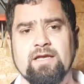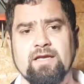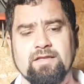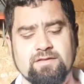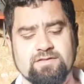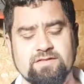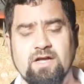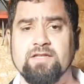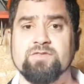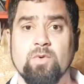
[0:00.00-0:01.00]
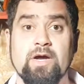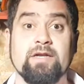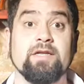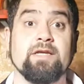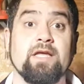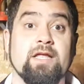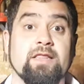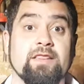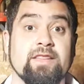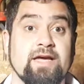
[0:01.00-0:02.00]
and the slots widening,
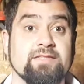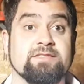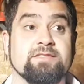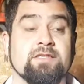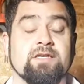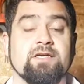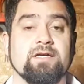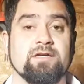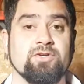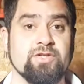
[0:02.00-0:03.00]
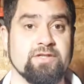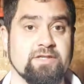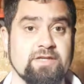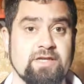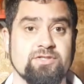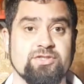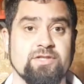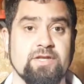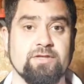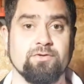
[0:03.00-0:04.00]
that's a good indication
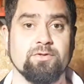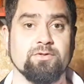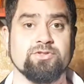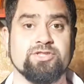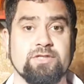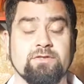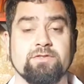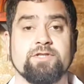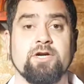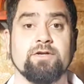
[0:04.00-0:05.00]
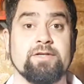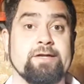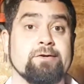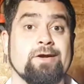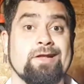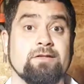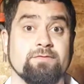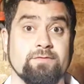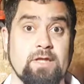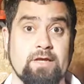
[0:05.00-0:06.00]
that your shingles are near end of
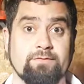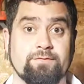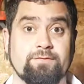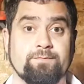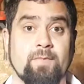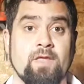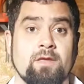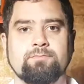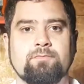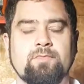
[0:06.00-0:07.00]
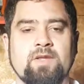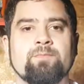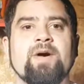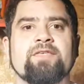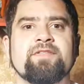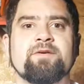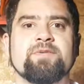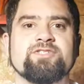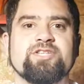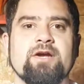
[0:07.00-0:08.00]
life. Bathtub
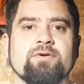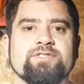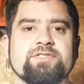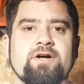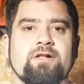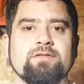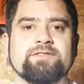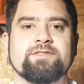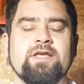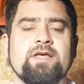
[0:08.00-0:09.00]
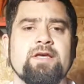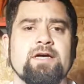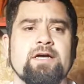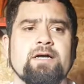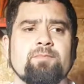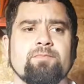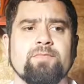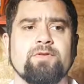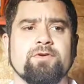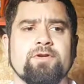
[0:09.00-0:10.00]
and shower stalls.
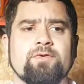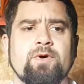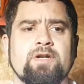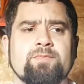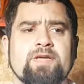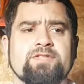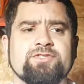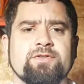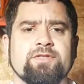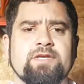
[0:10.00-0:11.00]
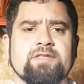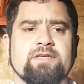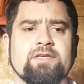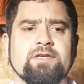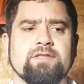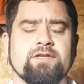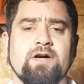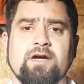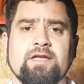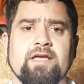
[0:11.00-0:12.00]
You're going to want to make sure that the
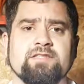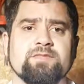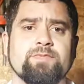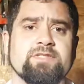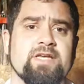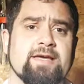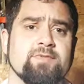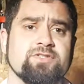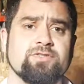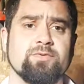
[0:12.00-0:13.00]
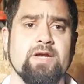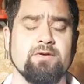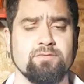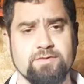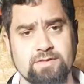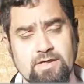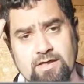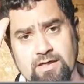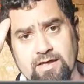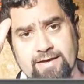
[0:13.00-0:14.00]
caulking hasn't been damaged around
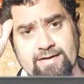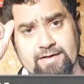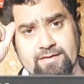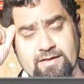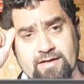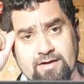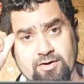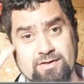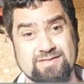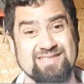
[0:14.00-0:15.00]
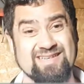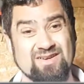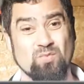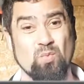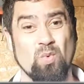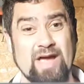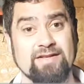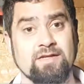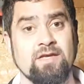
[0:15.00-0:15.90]
any of the areas that get wet.